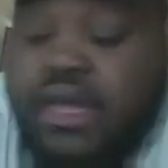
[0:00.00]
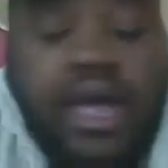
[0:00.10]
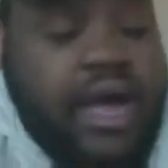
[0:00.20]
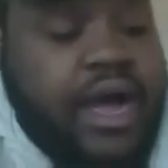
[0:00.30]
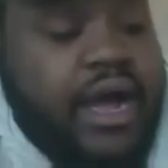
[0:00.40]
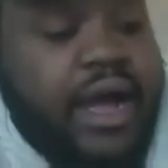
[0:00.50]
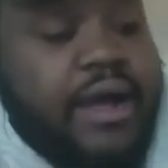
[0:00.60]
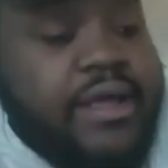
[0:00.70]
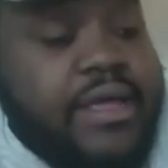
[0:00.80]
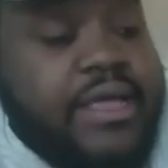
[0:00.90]

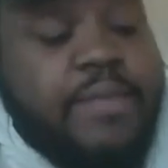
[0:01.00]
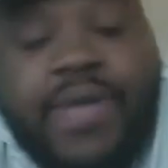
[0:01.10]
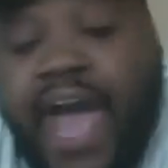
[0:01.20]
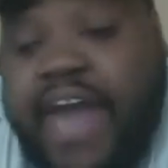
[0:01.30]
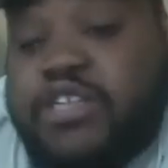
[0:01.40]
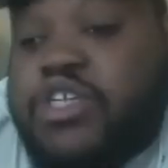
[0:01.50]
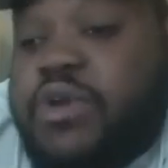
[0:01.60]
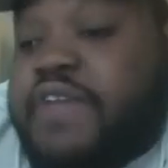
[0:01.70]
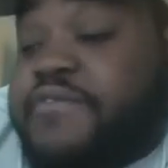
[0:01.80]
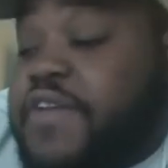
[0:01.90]
To be honest with you,
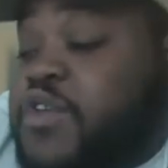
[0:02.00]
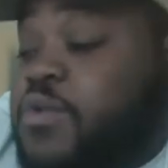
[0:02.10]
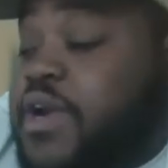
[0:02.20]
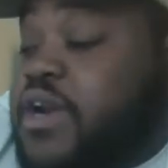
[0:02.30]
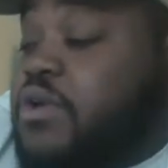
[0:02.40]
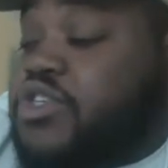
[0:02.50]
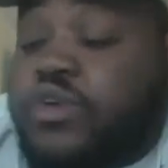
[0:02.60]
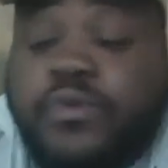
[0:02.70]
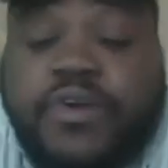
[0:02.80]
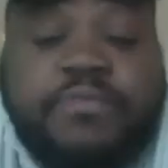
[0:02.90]
if you were in a true
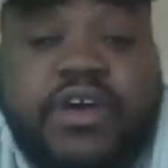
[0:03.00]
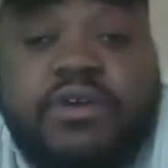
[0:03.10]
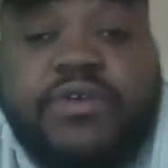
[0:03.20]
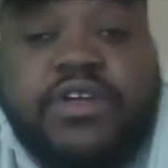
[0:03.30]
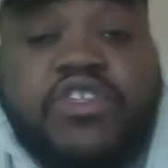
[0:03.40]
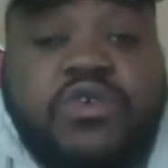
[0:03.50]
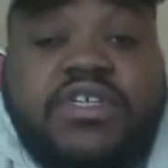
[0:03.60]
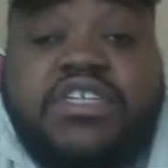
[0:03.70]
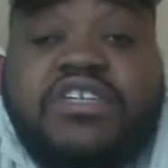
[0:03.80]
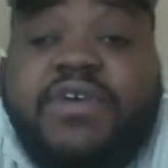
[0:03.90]
rebuild, retool
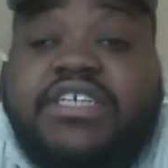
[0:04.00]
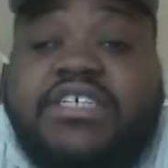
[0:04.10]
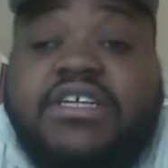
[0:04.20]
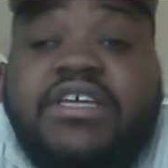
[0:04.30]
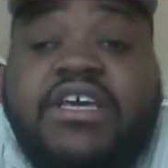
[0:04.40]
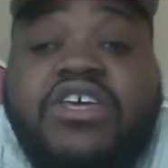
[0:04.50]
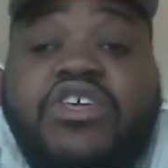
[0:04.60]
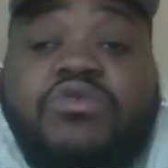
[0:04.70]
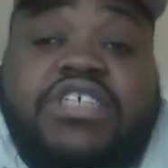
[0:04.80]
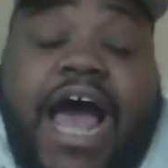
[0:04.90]
situation,
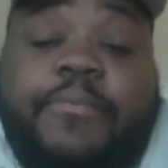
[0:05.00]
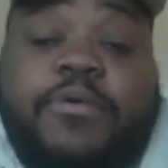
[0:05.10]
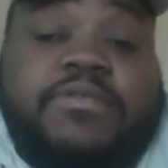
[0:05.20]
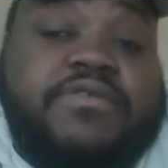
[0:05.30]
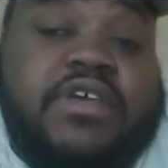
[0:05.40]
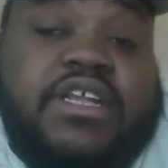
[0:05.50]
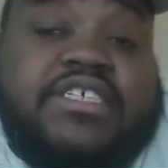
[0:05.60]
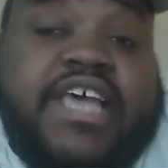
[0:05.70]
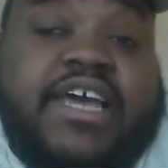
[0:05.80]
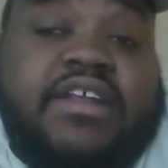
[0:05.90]
you shop him, see if you get a
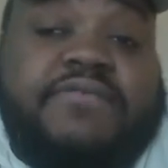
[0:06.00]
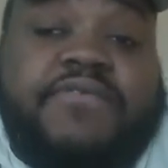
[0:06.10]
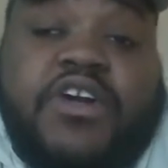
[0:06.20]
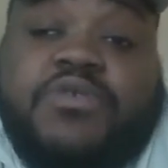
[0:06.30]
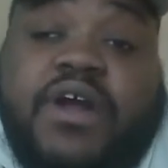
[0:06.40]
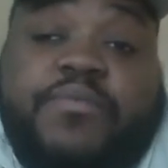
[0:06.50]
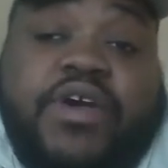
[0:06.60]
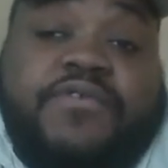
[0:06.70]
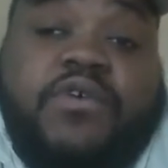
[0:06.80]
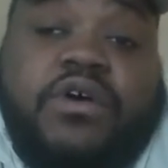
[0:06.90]
second and first round
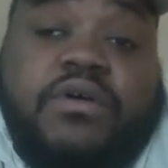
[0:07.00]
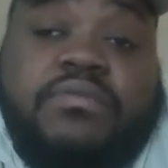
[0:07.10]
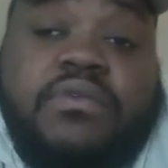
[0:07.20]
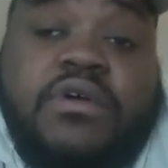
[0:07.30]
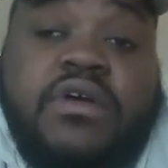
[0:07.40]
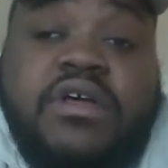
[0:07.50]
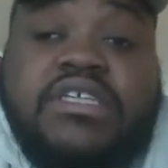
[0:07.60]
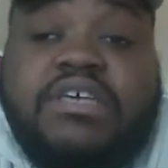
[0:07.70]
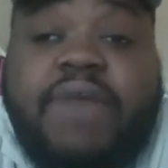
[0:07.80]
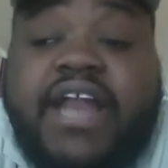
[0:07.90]
pick for him.
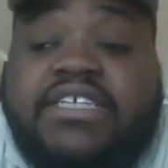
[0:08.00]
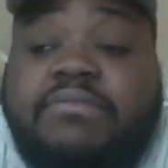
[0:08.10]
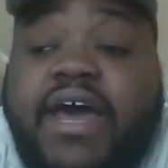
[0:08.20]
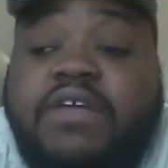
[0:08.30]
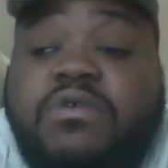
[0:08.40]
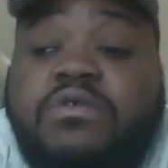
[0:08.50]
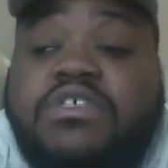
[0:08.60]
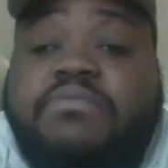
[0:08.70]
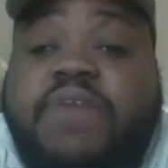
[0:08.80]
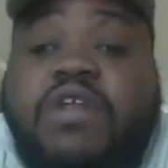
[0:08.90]
Somebody
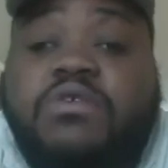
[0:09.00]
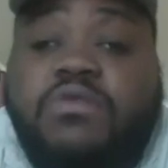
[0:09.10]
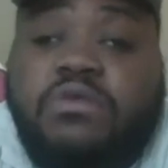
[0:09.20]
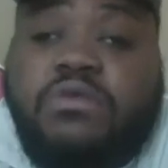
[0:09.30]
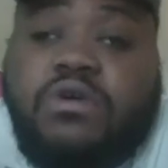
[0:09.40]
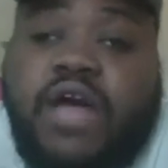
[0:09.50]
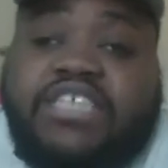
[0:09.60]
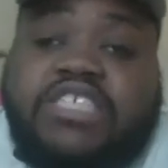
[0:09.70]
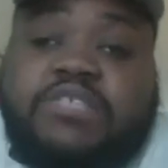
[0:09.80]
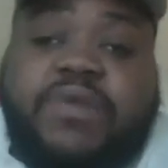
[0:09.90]
will
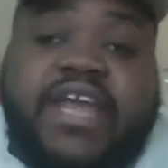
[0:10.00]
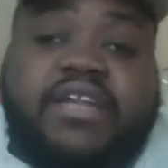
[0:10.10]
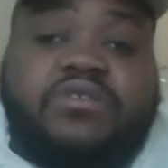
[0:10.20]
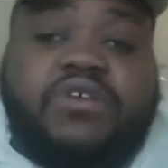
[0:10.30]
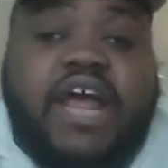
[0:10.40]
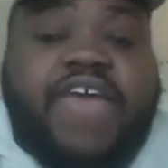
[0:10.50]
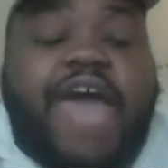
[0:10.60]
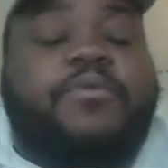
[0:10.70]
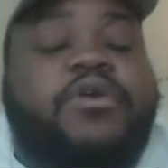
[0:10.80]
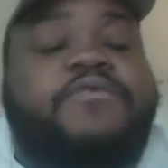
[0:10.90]
actually spend that draft
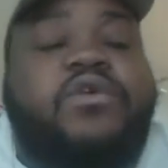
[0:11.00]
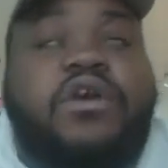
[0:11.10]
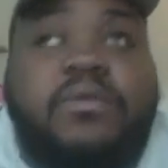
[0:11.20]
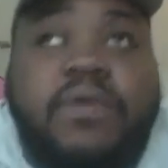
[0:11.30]
capital for him.